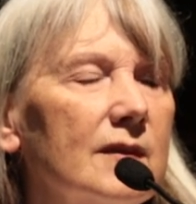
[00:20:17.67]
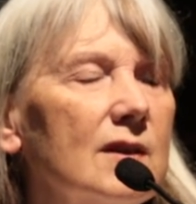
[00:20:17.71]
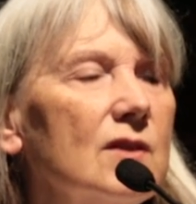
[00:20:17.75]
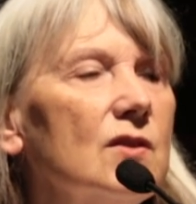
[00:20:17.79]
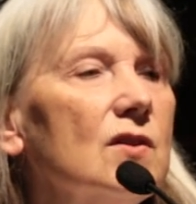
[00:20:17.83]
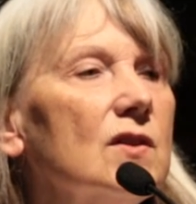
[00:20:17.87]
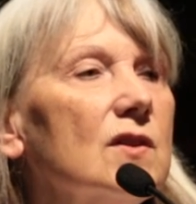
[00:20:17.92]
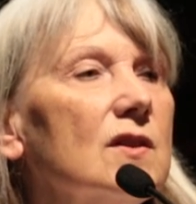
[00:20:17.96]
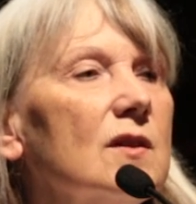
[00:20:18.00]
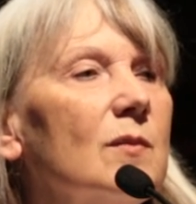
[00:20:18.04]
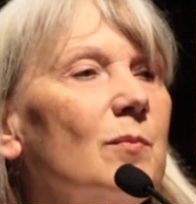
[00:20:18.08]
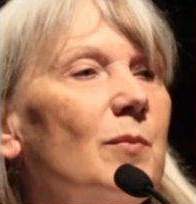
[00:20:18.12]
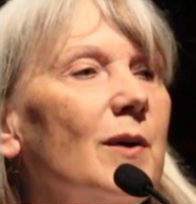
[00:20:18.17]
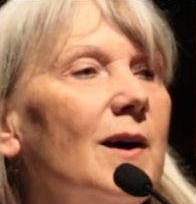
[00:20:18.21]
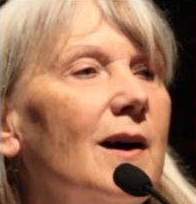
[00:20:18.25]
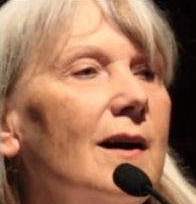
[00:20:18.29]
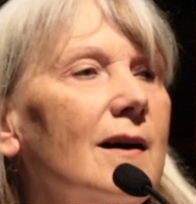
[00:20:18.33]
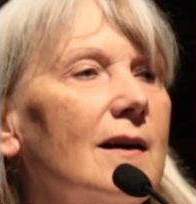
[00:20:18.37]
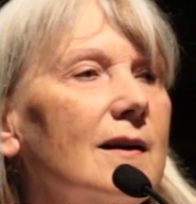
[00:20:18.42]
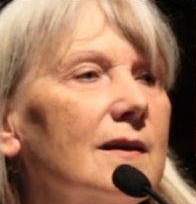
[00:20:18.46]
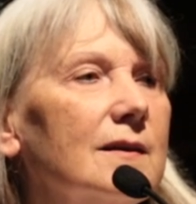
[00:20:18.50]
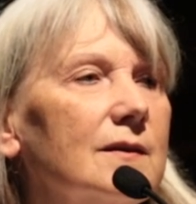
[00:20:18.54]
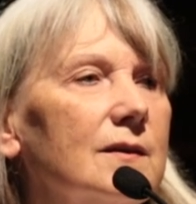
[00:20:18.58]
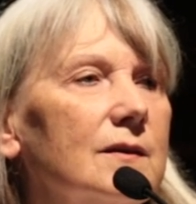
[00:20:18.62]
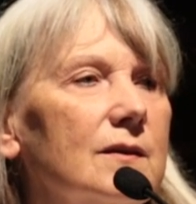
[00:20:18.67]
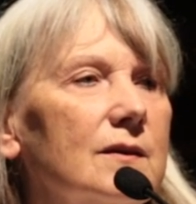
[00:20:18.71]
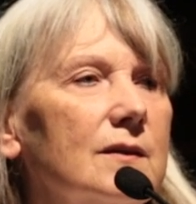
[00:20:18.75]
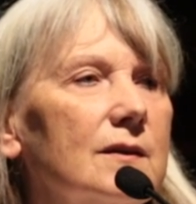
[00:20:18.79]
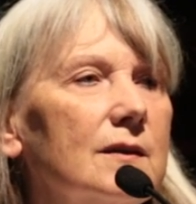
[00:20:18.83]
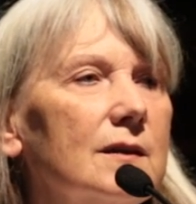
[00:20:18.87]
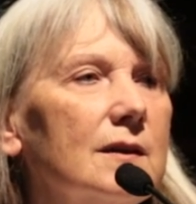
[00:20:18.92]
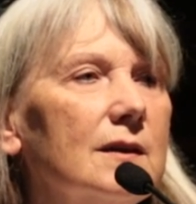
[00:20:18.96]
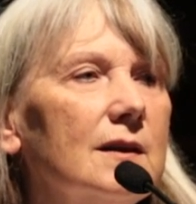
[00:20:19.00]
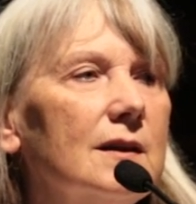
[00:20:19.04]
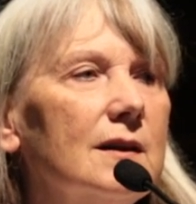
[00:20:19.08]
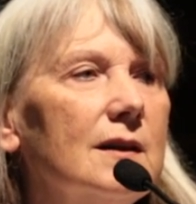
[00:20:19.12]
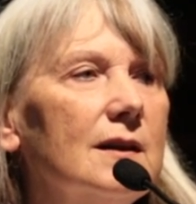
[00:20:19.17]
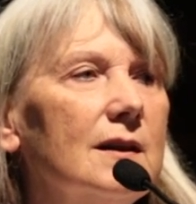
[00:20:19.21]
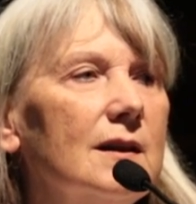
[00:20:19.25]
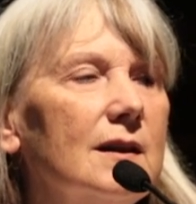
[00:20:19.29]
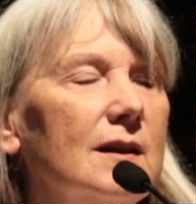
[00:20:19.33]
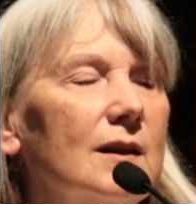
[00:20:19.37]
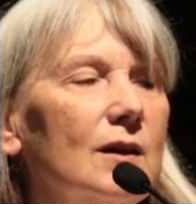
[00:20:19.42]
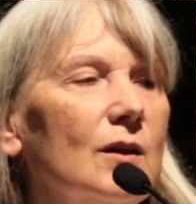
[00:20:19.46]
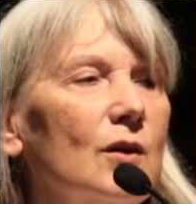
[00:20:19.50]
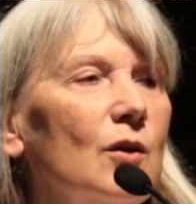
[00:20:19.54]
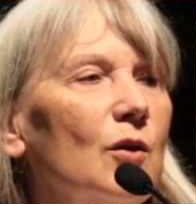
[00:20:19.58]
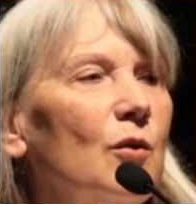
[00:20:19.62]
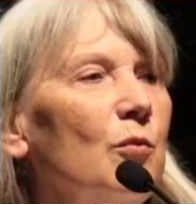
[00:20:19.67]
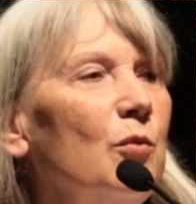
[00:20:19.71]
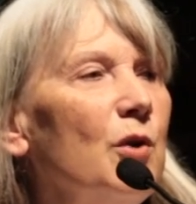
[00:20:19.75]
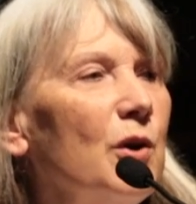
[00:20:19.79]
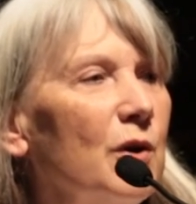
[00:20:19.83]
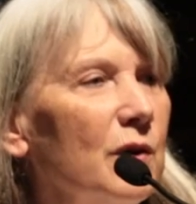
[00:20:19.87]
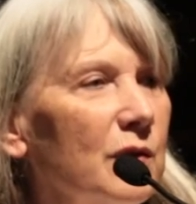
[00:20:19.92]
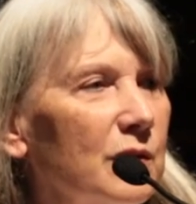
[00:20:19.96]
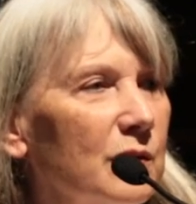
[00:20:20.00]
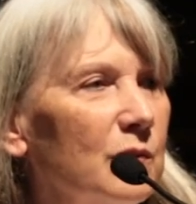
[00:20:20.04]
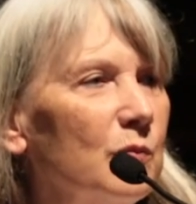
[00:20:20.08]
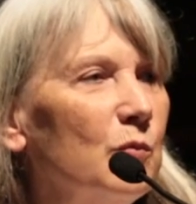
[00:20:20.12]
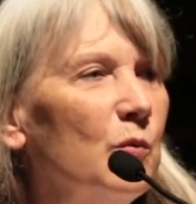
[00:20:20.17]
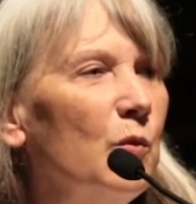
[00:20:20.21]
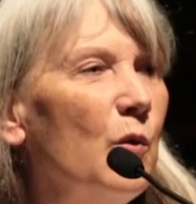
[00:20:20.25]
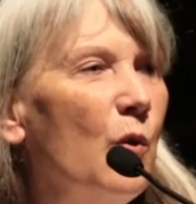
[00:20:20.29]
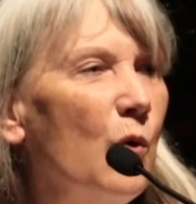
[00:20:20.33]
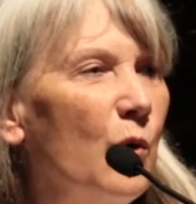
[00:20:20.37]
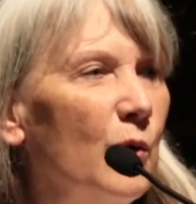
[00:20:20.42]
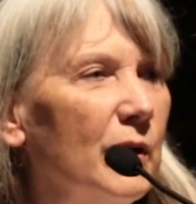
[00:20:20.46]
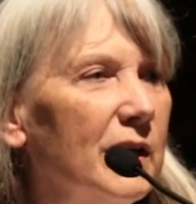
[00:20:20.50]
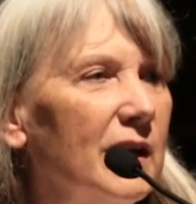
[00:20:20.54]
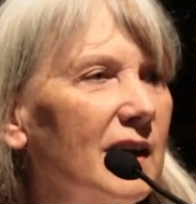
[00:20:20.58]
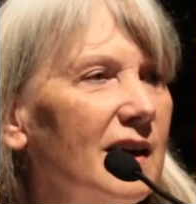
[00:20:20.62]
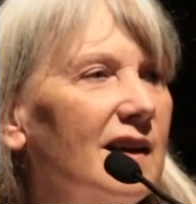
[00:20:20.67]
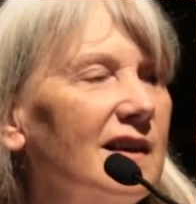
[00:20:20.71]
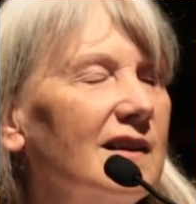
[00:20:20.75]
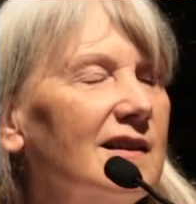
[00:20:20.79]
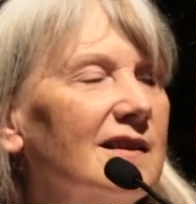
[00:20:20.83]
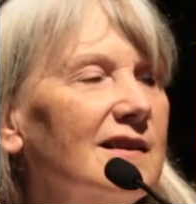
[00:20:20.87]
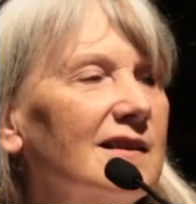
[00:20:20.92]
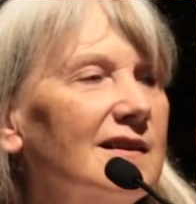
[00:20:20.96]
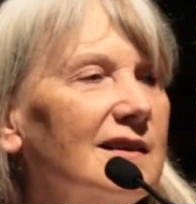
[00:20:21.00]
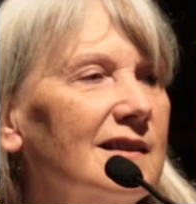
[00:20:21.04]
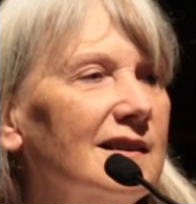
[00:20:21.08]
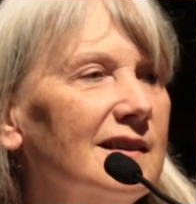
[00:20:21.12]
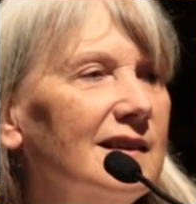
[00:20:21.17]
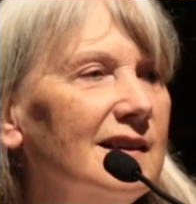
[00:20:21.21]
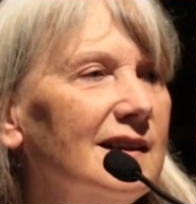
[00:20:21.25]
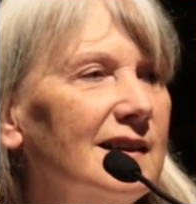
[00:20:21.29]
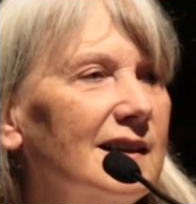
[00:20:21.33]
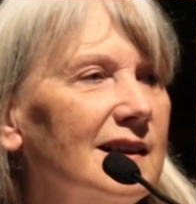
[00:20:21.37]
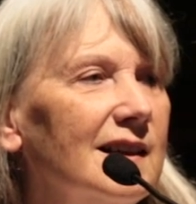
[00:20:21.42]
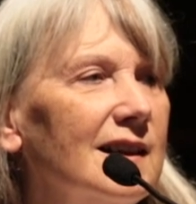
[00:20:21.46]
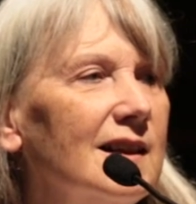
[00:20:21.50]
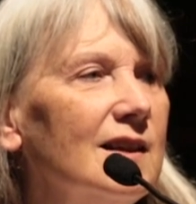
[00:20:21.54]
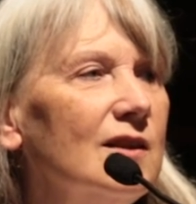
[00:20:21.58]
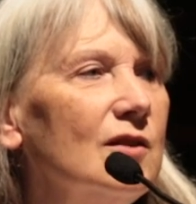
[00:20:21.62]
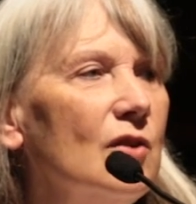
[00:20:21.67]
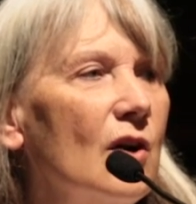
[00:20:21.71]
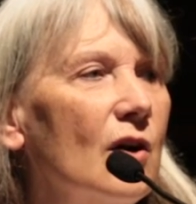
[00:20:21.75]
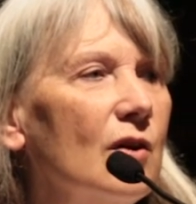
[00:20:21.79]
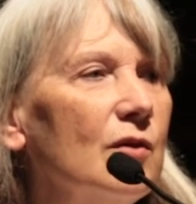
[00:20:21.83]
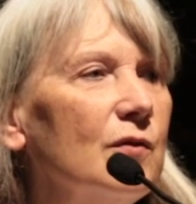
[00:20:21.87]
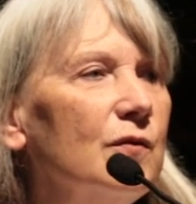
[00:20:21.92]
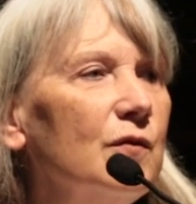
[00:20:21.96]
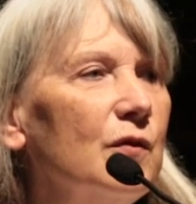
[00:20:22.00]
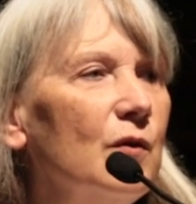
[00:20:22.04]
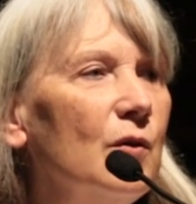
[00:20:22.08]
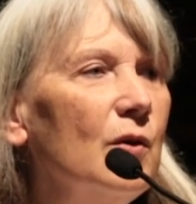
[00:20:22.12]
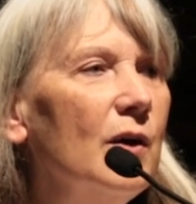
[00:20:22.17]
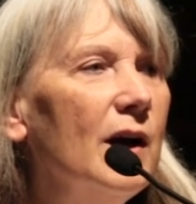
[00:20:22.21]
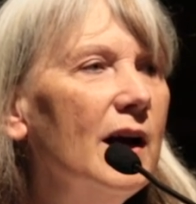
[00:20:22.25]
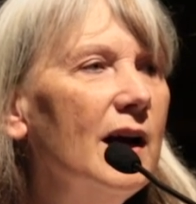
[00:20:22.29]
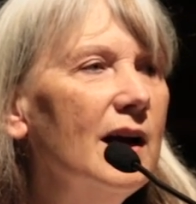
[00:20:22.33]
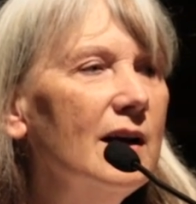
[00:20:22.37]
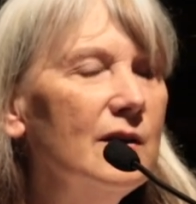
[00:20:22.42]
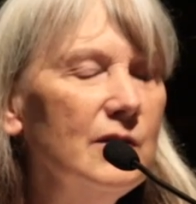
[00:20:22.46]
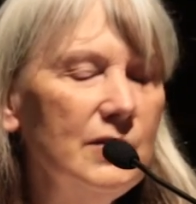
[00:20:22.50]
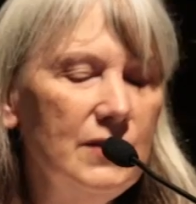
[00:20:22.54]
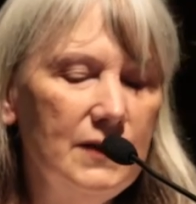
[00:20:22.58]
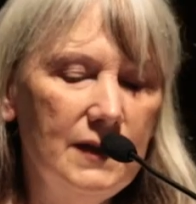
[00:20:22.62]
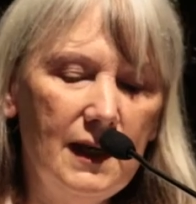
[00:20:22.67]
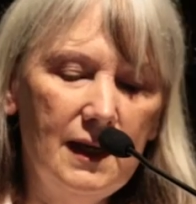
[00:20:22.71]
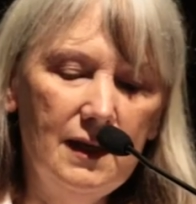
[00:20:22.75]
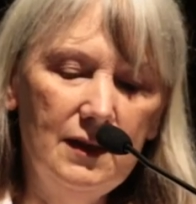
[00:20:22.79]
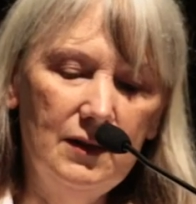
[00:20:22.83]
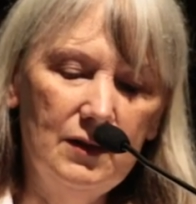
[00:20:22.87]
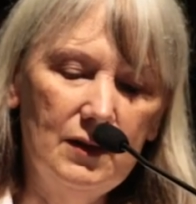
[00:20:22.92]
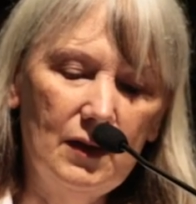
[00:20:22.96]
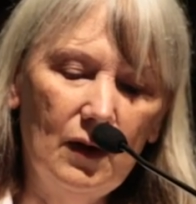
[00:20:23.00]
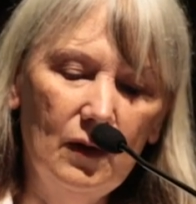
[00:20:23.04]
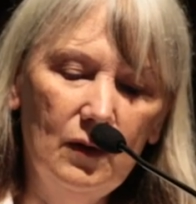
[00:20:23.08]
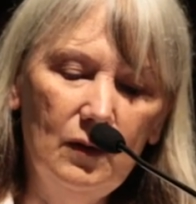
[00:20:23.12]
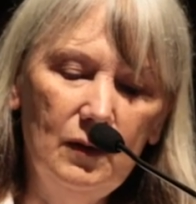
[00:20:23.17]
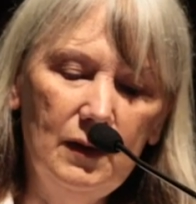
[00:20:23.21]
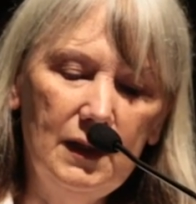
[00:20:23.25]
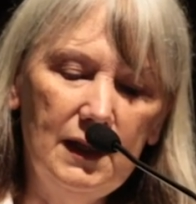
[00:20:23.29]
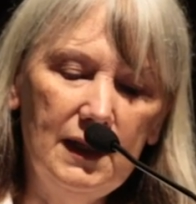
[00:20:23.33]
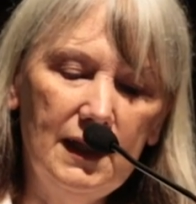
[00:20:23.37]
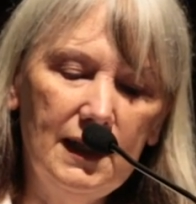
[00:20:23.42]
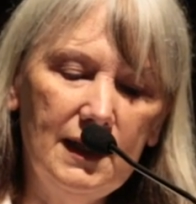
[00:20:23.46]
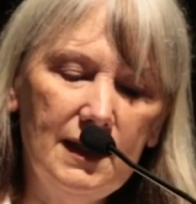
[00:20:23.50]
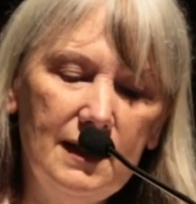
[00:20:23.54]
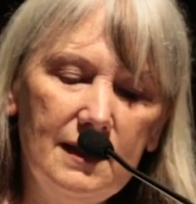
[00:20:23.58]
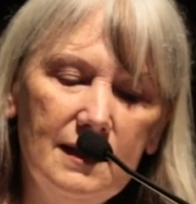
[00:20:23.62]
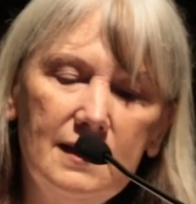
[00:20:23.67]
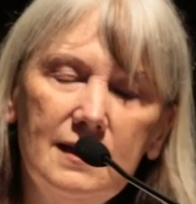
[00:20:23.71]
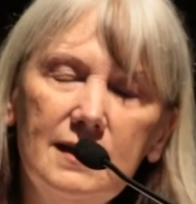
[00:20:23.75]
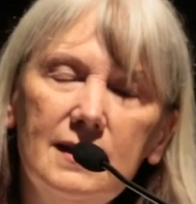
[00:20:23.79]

This is a path worth walking, not for our sakes only,